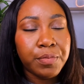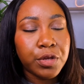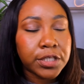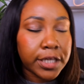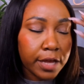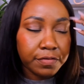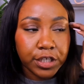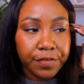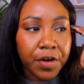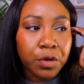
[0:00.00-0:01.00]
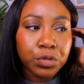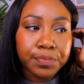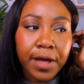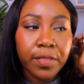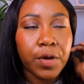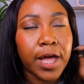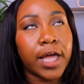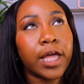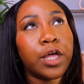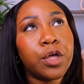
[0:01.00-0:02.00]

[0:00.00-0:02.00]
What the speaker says: using FG Funnels, by the way,